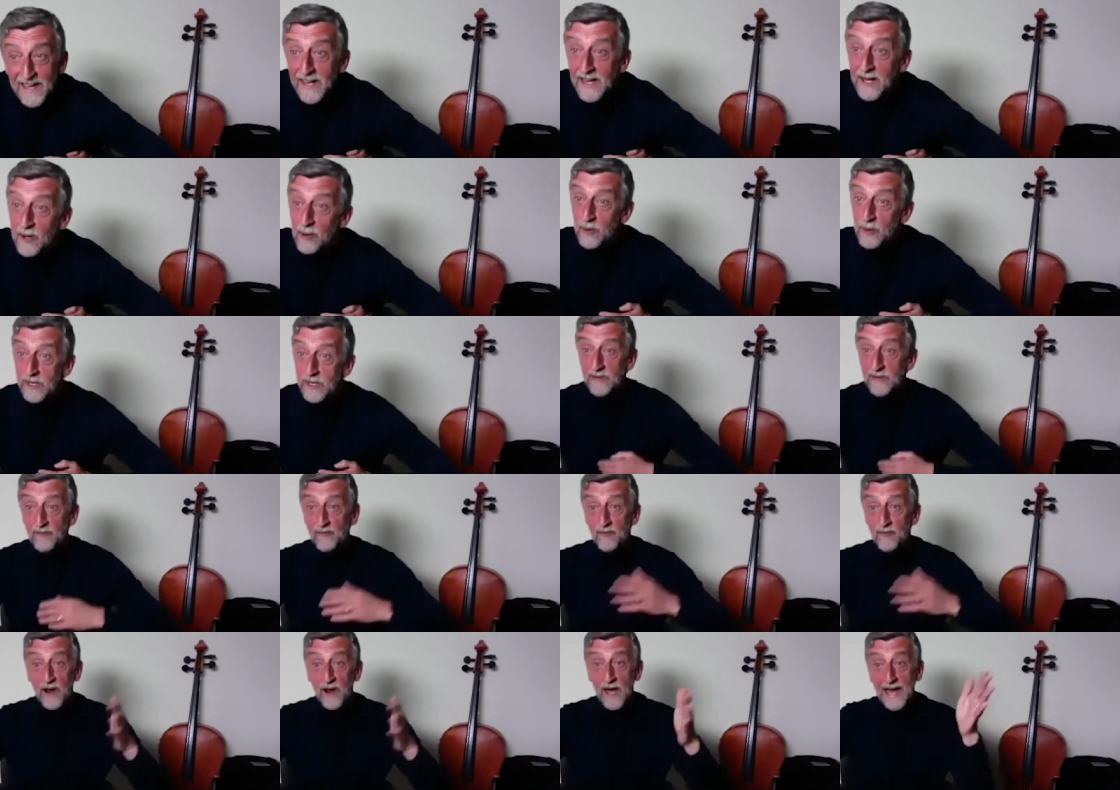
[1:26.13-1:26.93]
Ilka
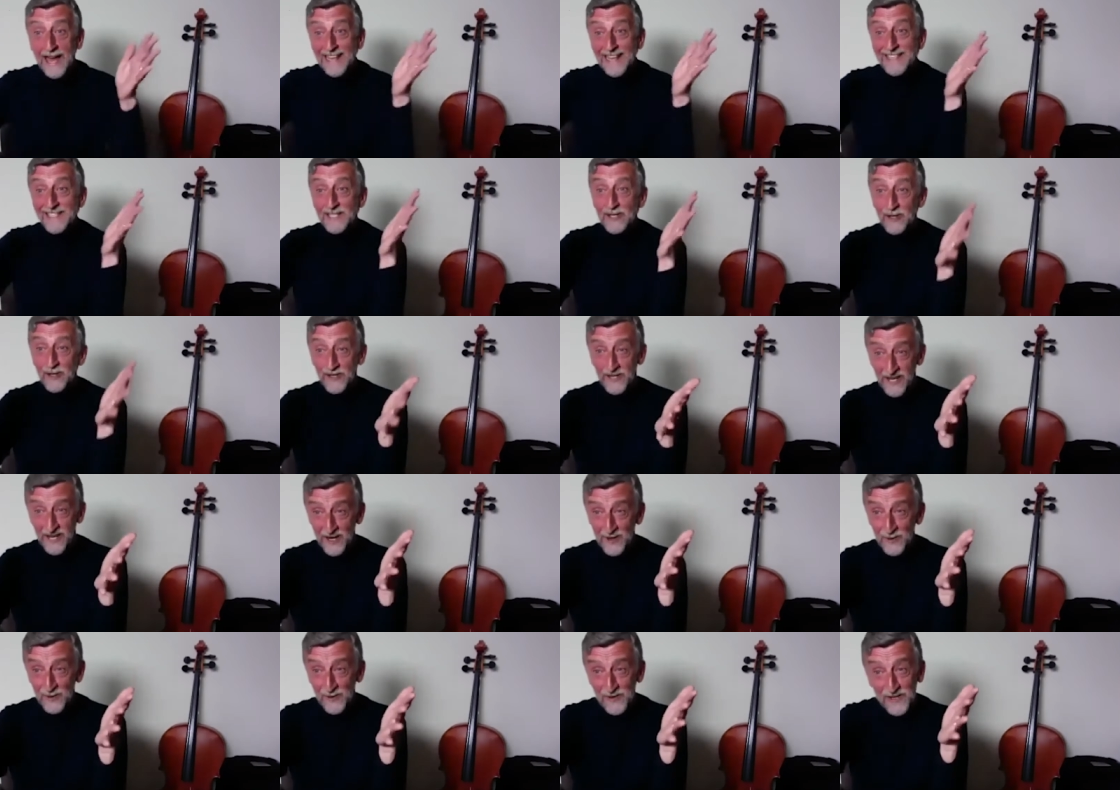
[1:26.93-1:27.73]
and Franz are in the
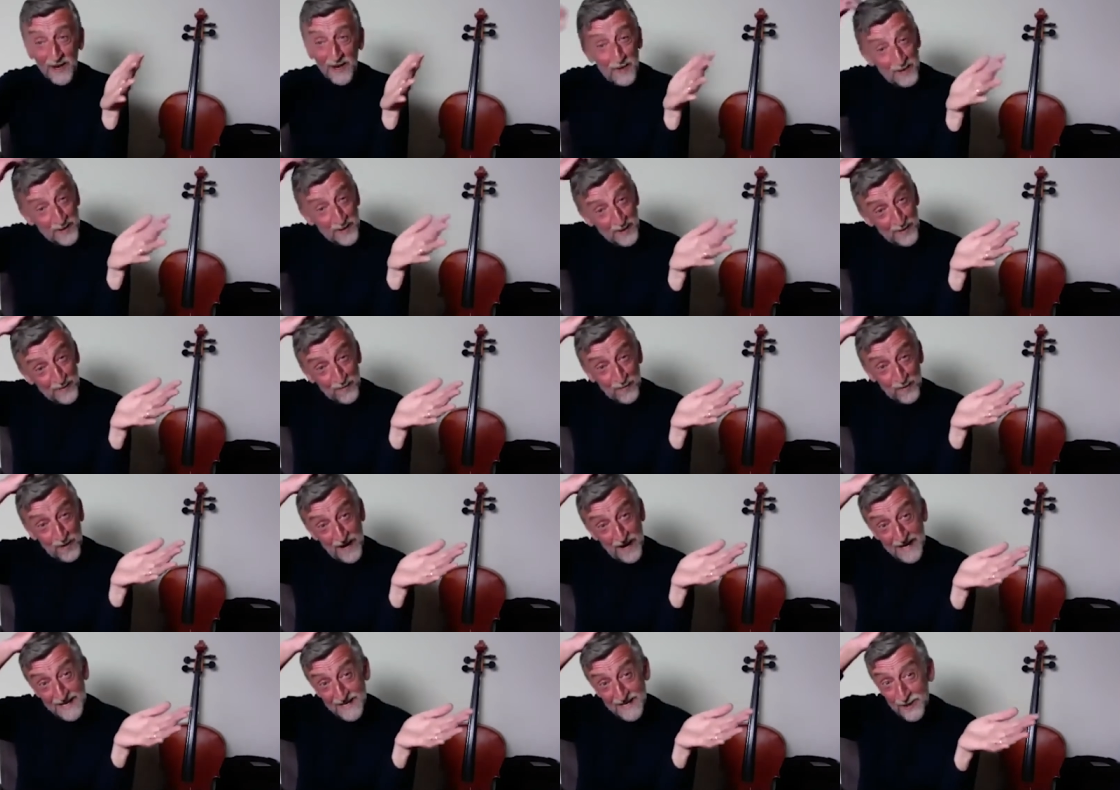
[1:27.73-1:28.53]
house. Ilka and
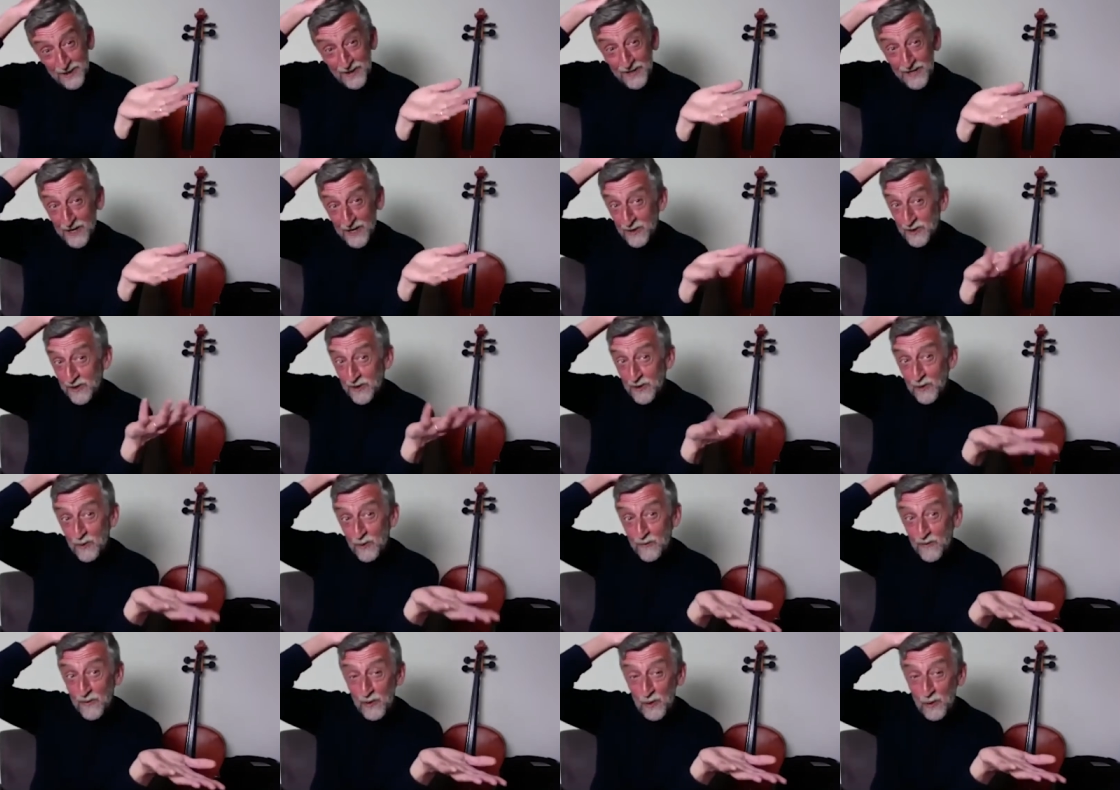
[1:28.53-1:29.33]
Franz are in the house. I don't know
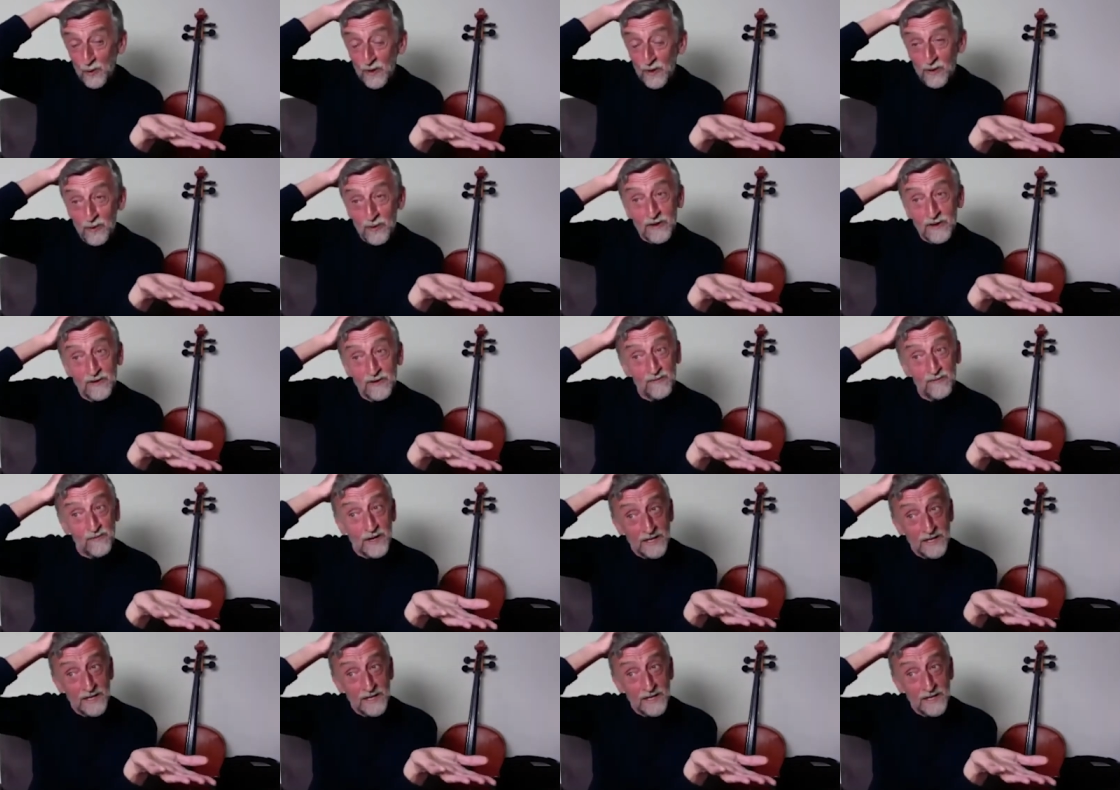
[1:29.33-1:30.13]
if you know Ilka and
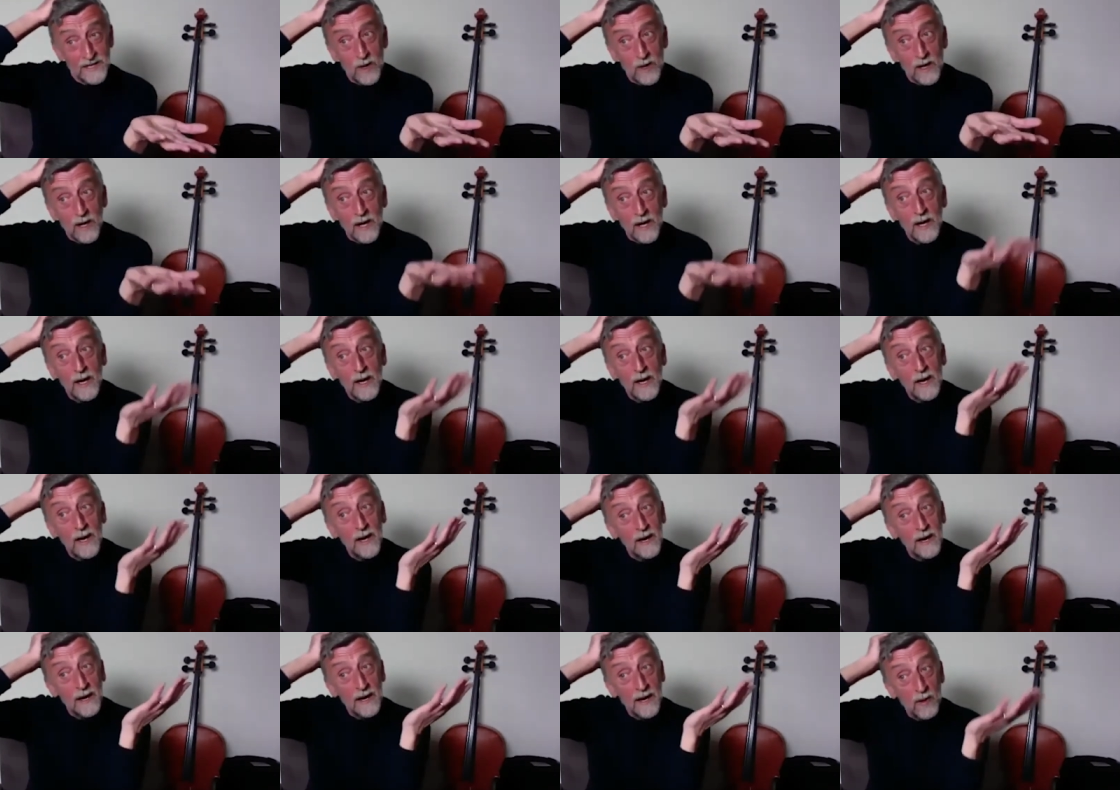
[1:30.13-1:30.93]
Franz's work.
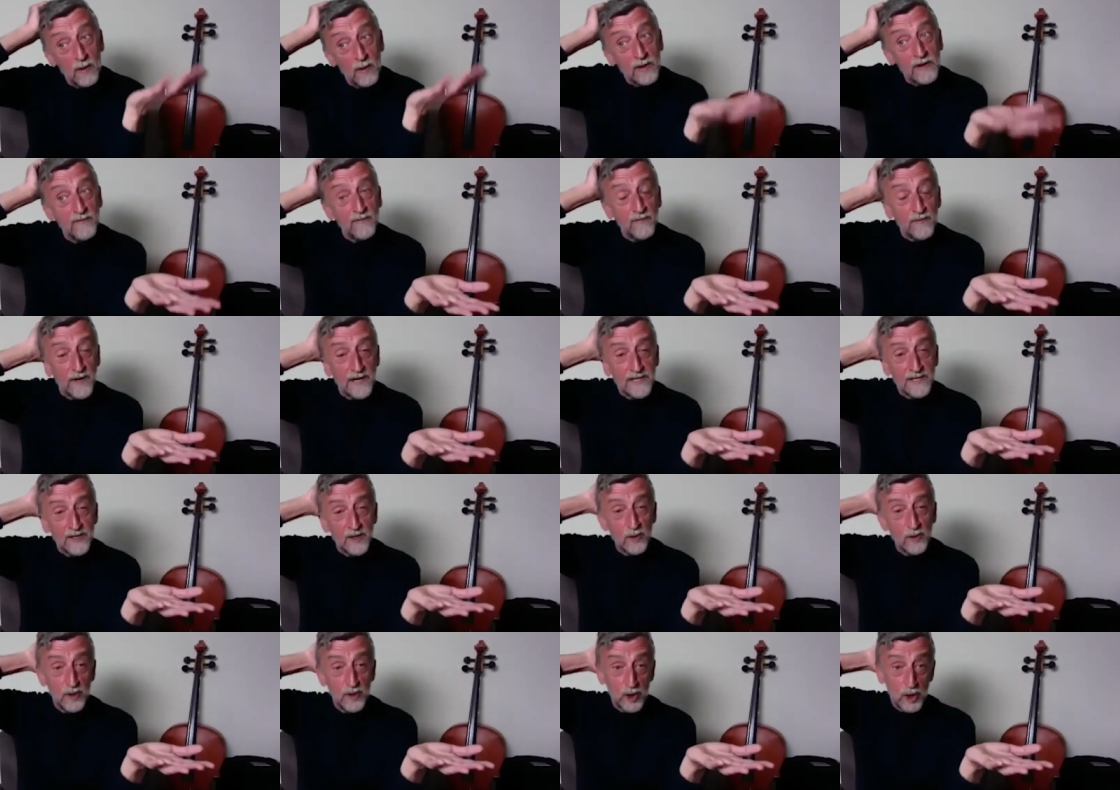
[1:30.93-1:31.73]
Ilka and Franz are
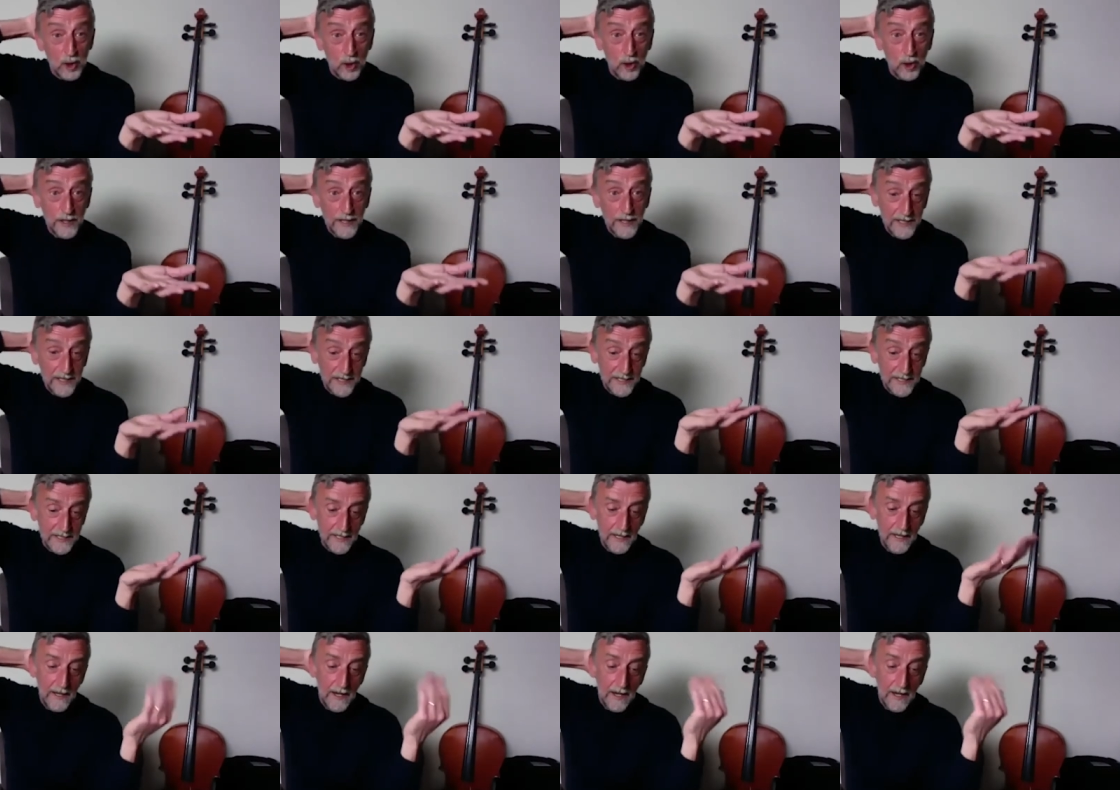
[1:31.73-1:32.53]
going to join
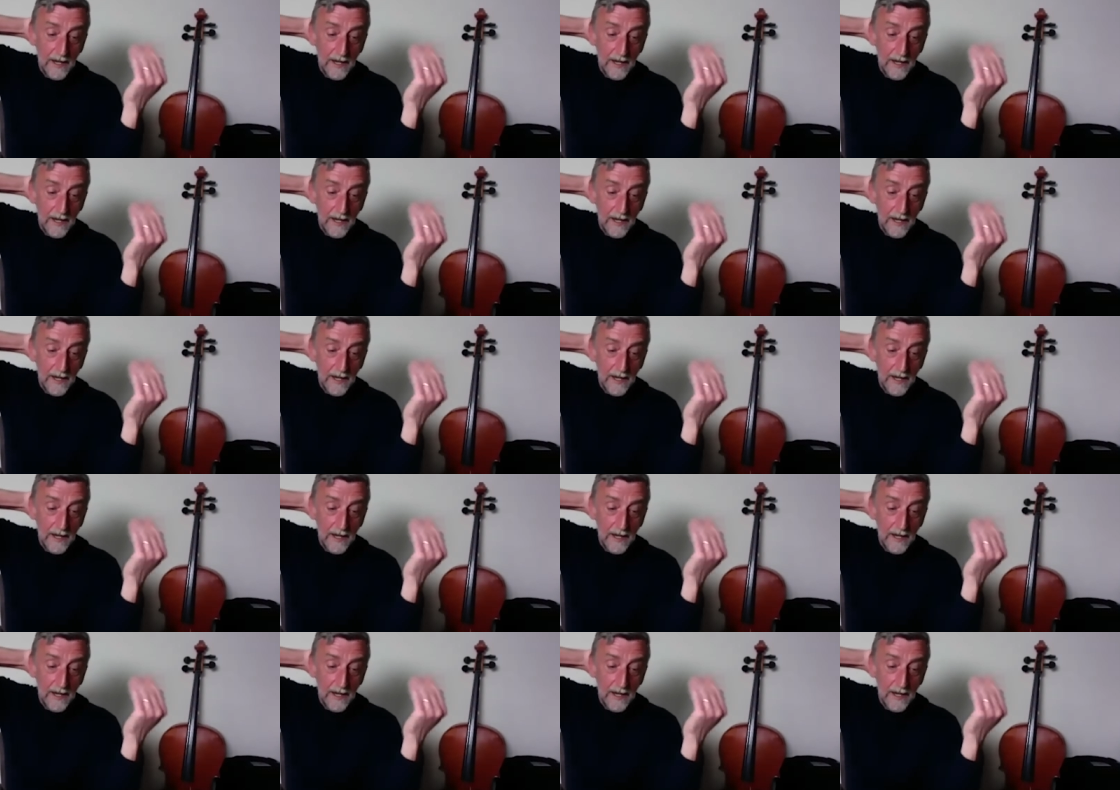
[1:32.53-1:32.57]
us